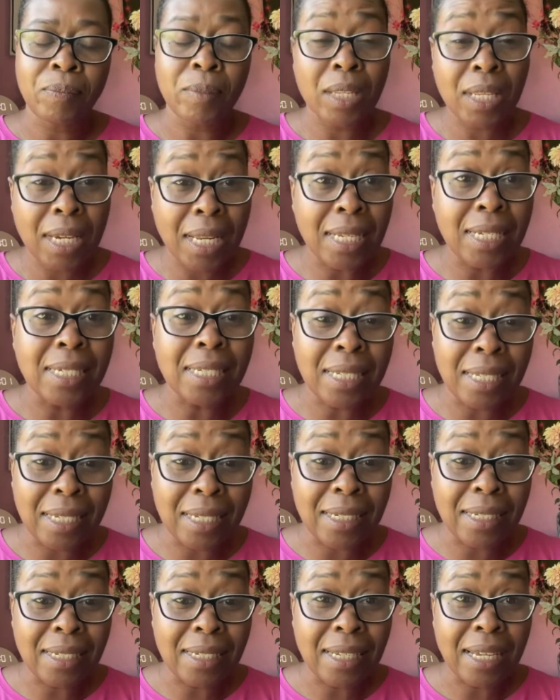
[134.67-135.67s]
And I
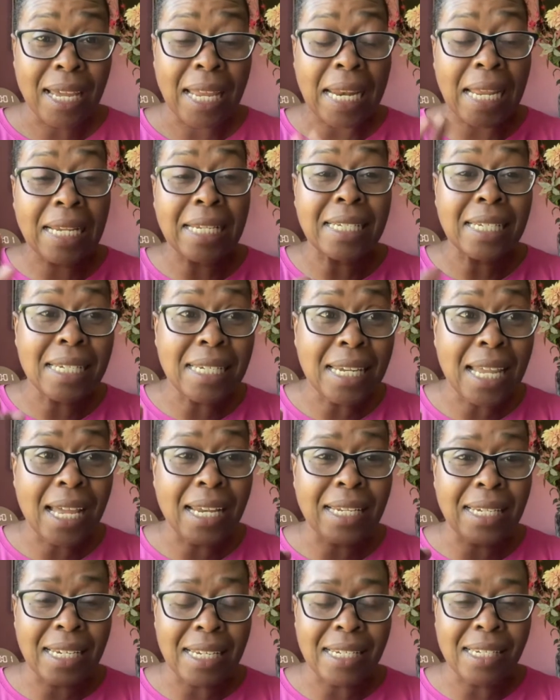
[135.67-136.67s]
did. And I did
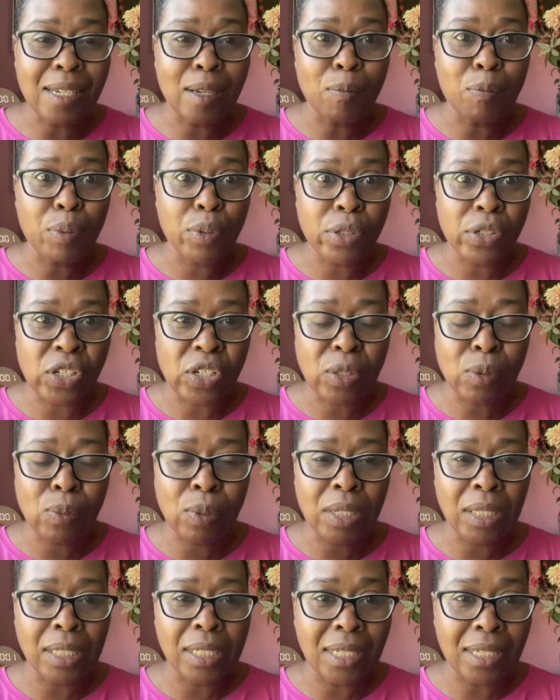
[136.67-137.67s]
not need to push the
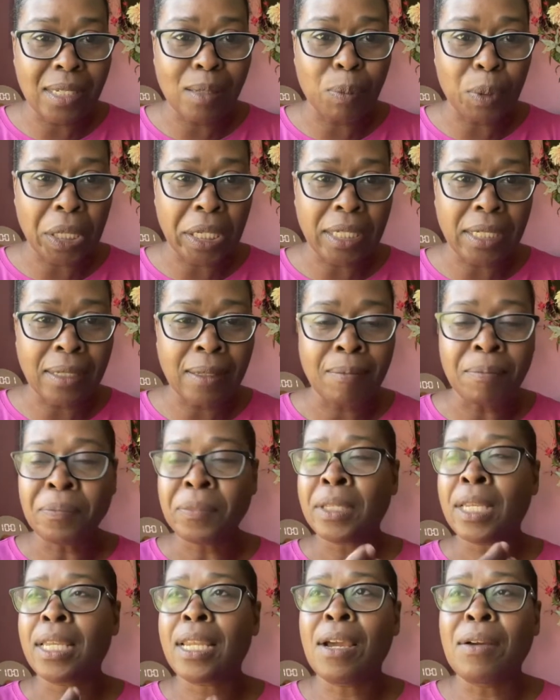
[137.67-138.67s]
release button.
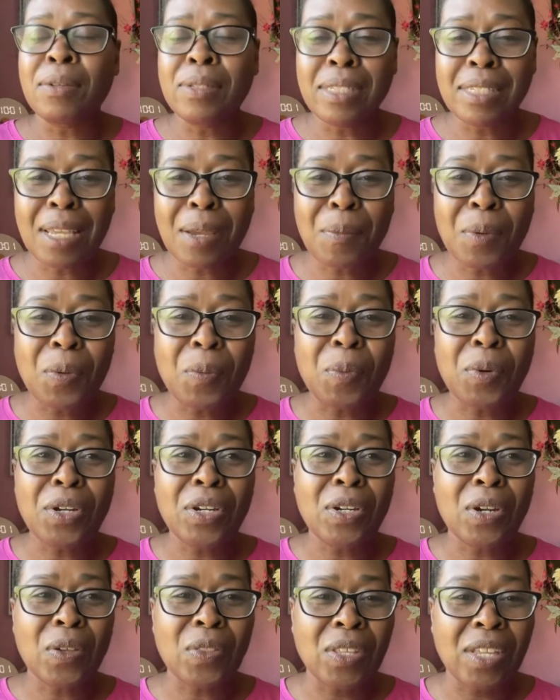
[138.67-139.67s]
And I was able to put
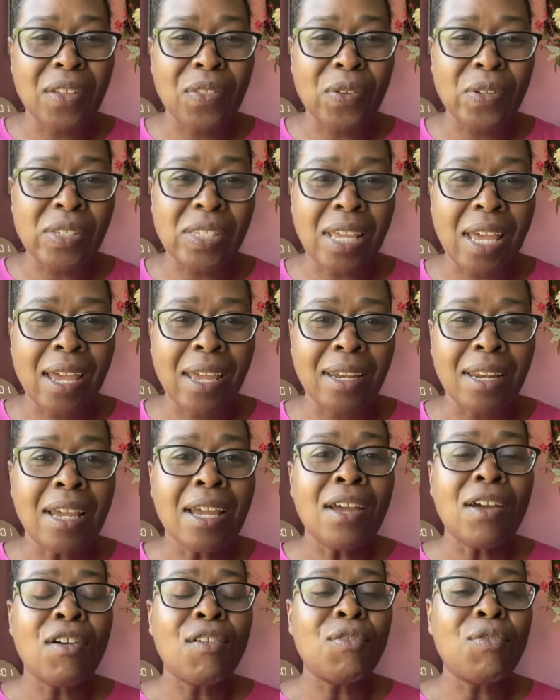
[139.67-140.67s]
it on the other side.
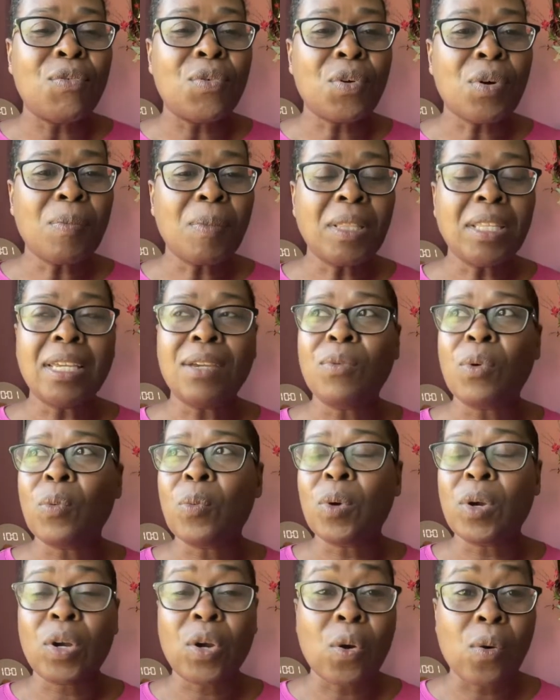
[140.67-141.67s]
Normally, when
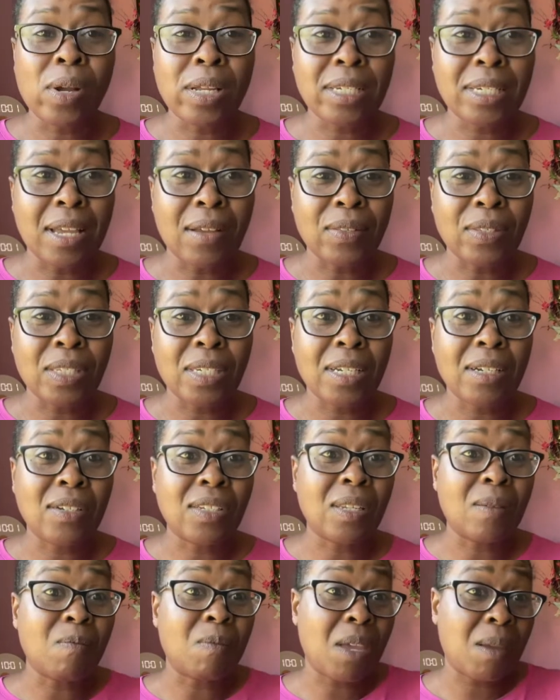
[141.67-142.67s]
we're going
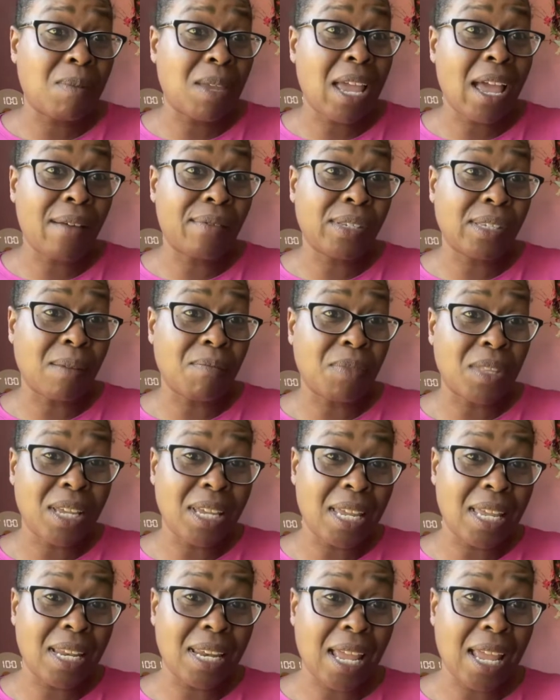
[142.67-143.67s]
downstairs and maybe have
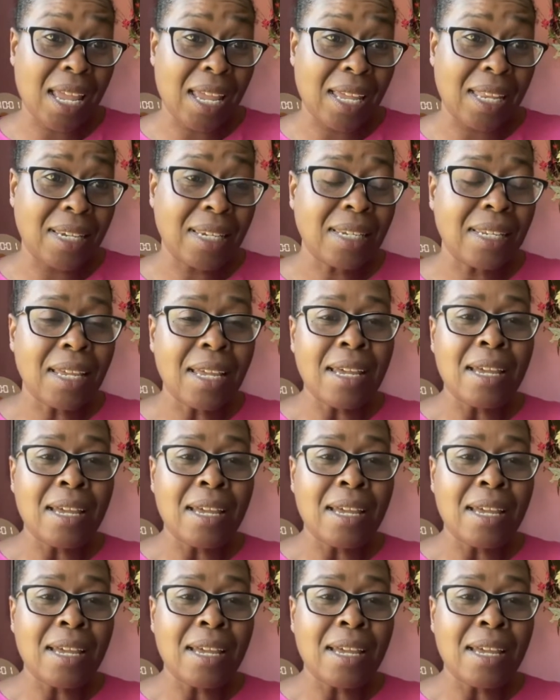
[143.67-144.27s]
something in hand,